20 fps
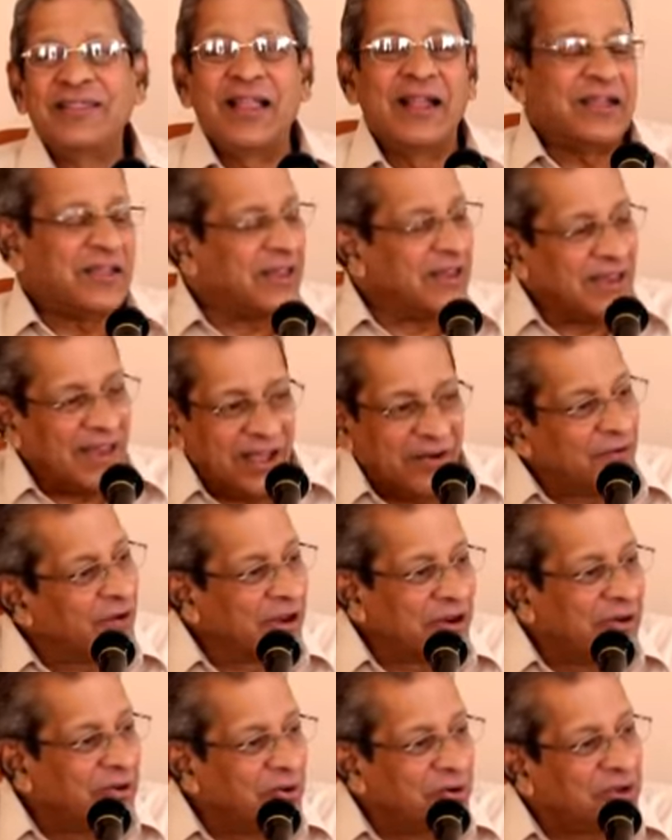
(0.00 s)
that he
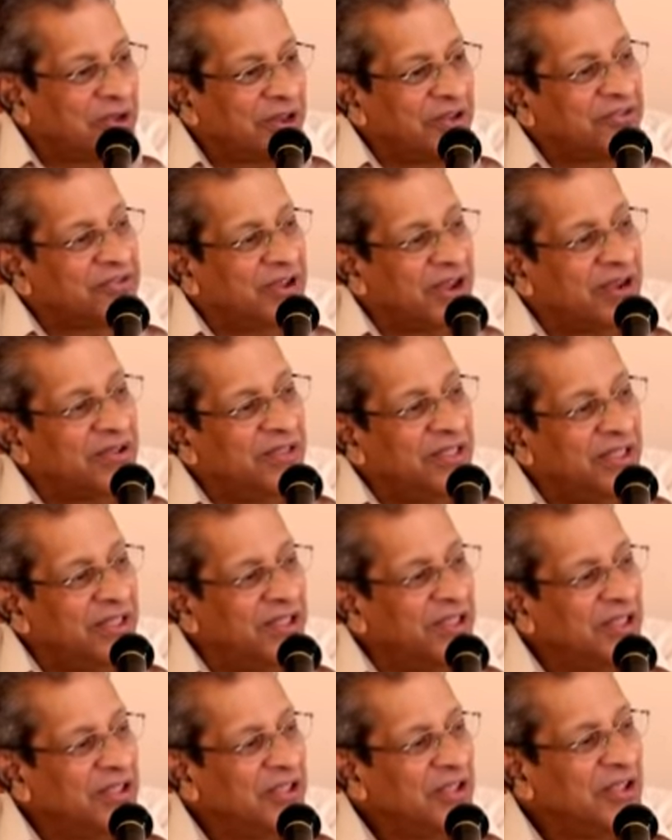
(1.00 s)
never noticed at
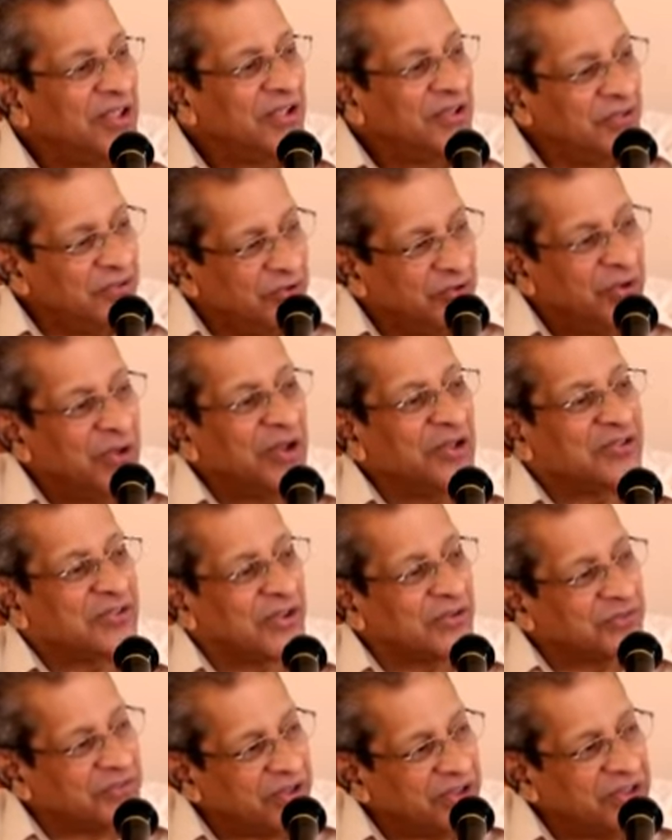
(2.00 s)
the
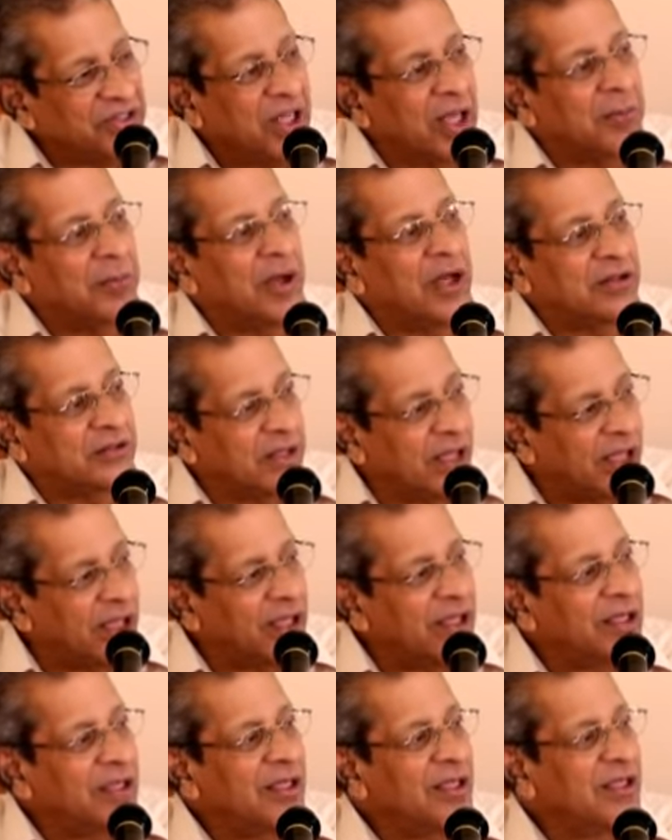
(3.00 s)
jewels of Sita
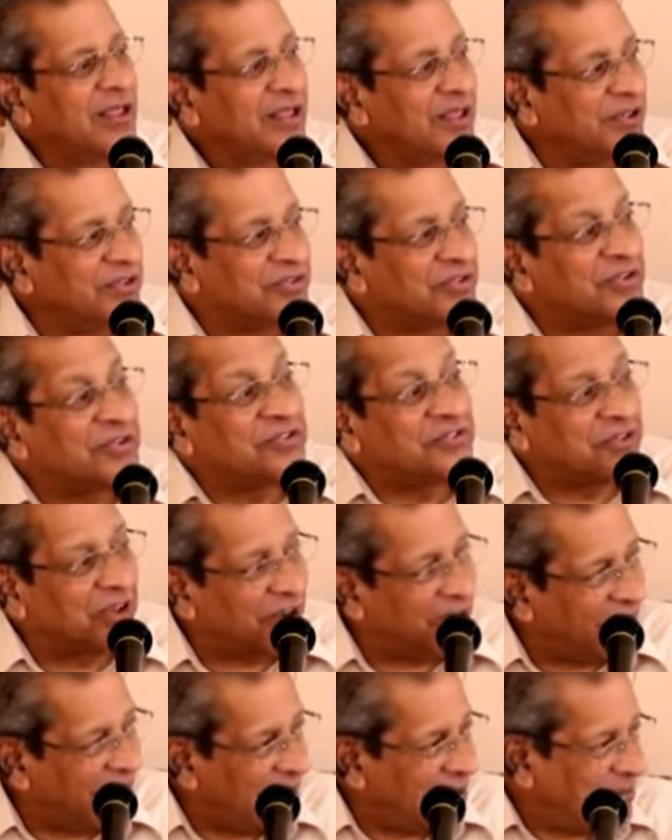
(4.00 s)
Mata, his
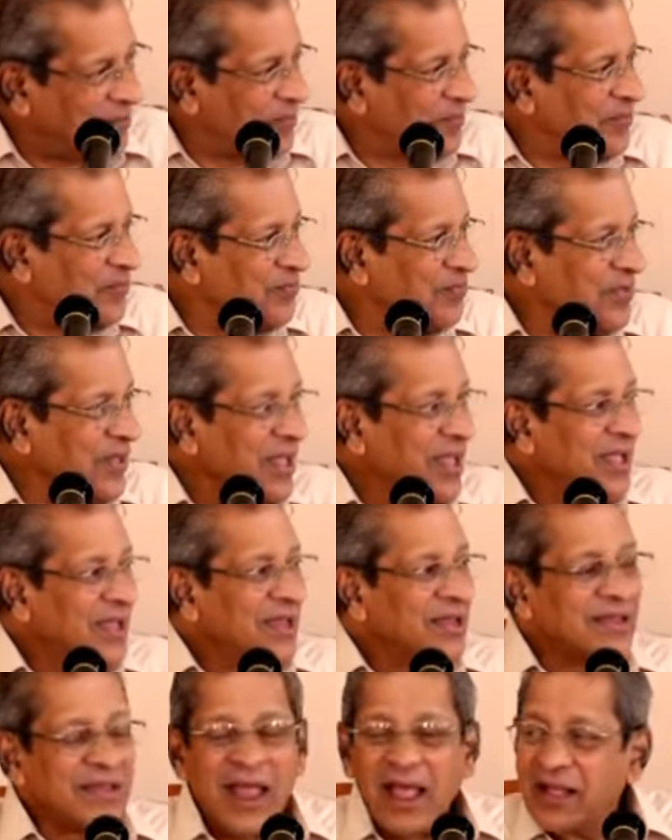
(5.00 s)
sister.
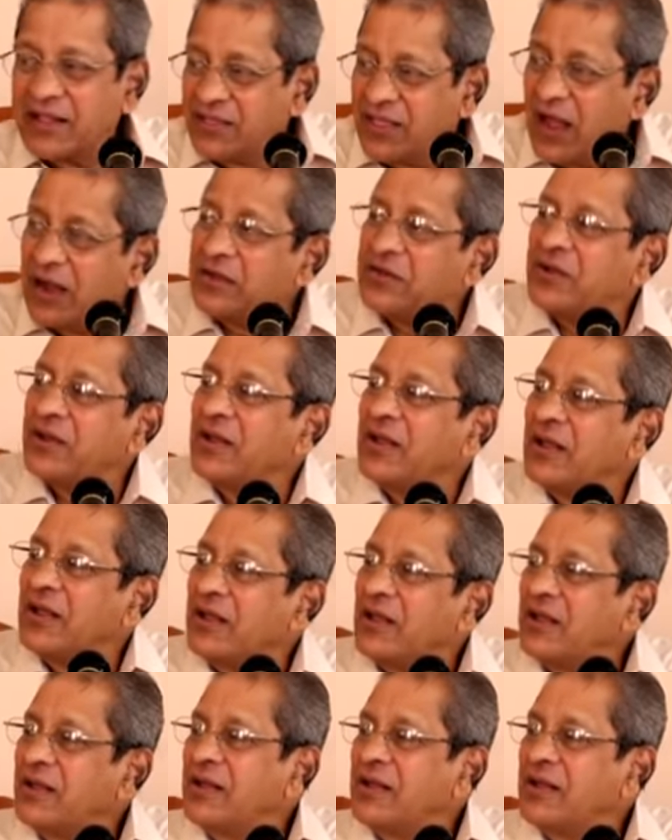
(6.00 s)
Like that,